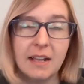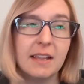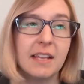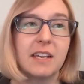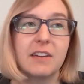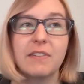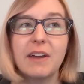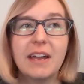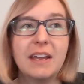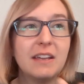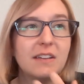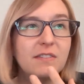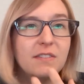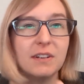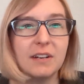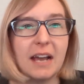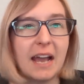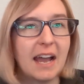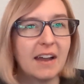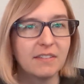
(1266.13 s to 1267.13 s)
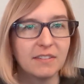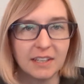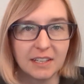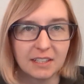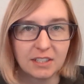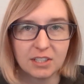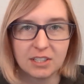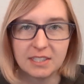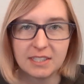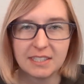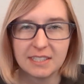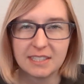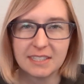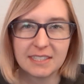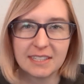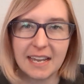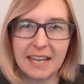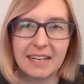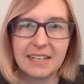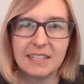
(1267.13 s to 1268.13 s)
like if I even have like just the
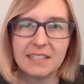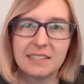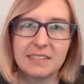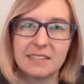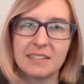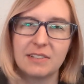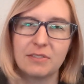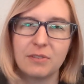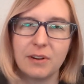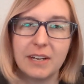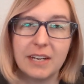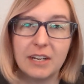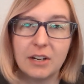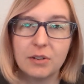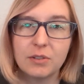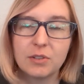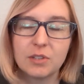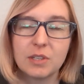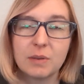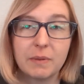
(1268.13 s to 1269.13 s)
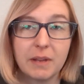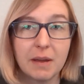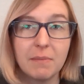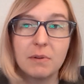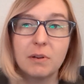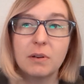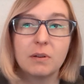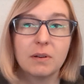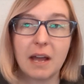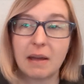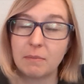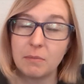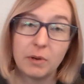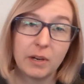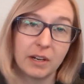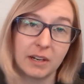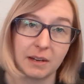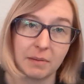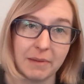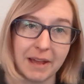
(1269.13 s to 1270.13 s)
slightest runny nose or something, I'm out, I'm
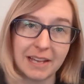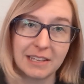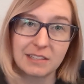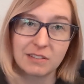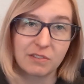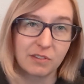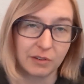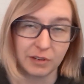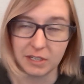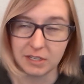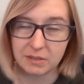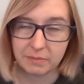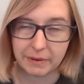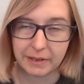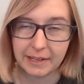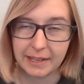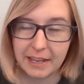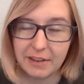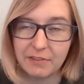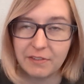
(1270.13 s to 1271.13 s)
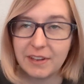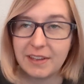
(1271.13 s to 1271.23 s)
wearing a mask for the rest of my life.